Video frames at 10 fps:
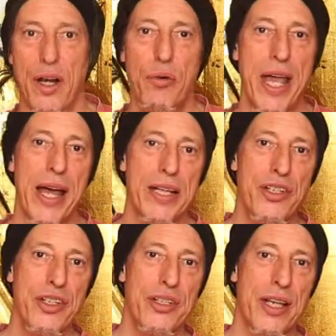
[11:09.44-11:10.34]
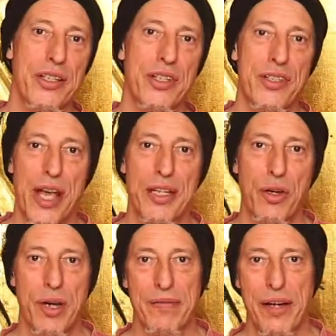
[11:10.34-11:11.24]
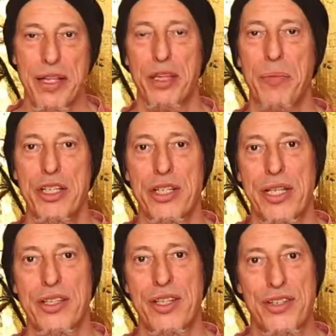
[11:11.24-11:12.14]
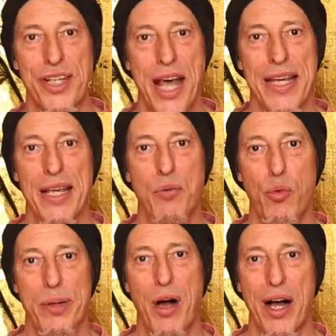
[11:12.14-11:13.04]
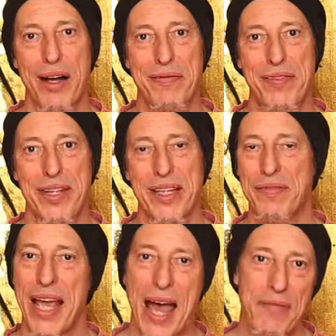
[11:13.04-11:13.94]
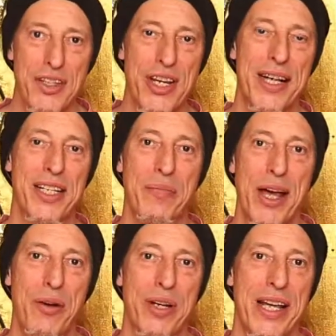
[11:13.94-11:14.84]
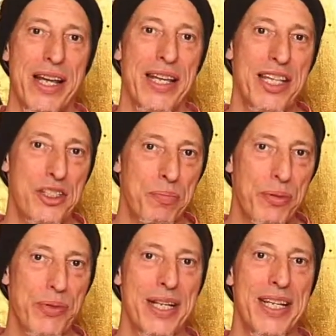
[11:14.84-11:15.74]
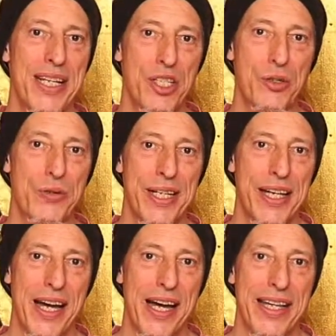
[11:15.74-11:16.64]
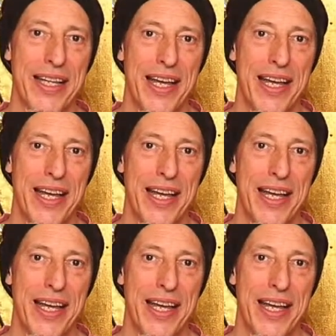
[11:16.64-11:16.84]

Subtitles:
Oh yeah, and just as a side note, I forgot to mention this. There's a guy named Wim Hof. If you haven't checked him out, he's a pretty interesting guy.